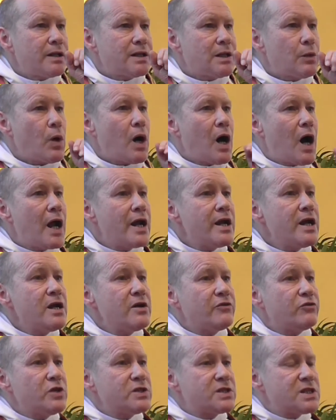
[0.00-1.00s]
There were
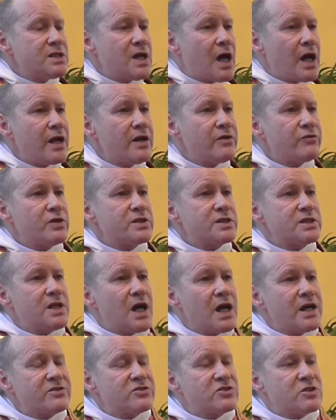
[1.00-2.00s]
hundreds and hundreds and
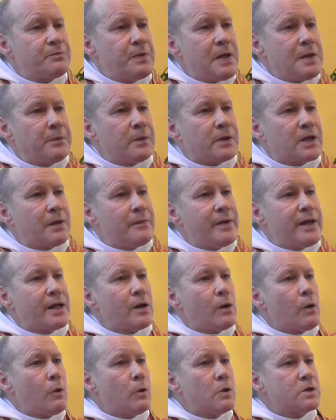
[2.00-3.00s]
hundreds of people coming
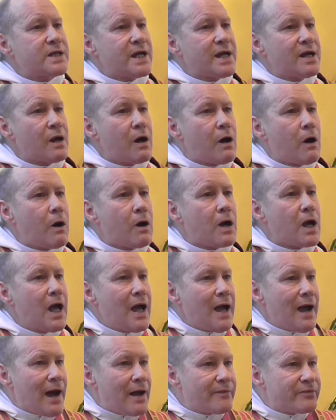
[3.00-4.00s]
all day
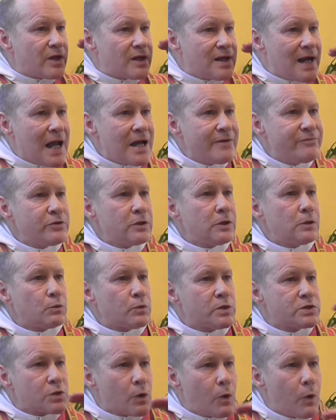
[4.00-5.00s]
long, and the level
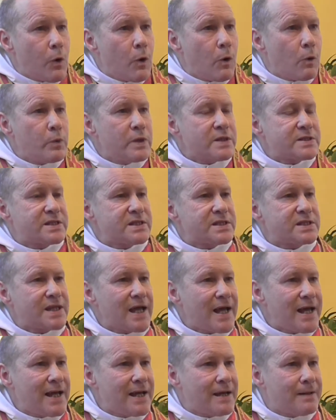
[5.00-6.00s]
was always the
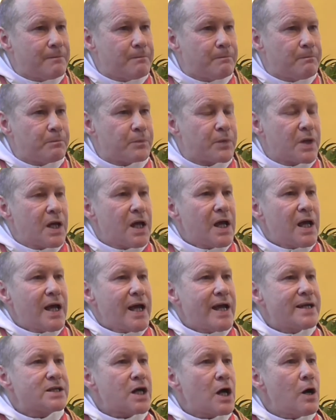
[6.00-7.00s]
same.
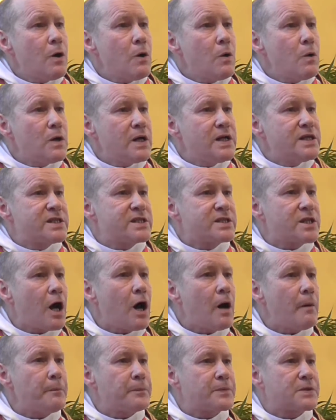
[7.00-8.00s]
It only
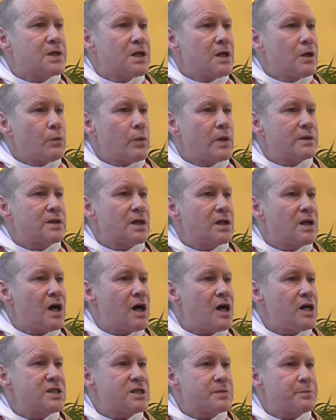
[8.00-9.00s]
when the
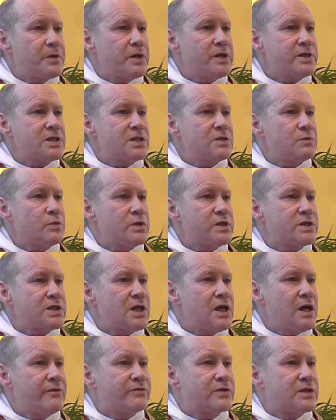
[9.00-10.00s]
last person was
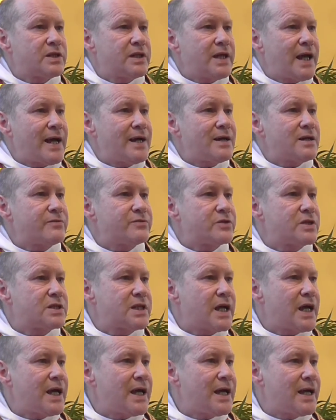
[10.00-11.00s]
served at the end of the
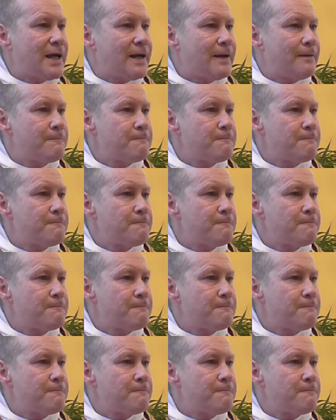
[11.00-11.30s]
day.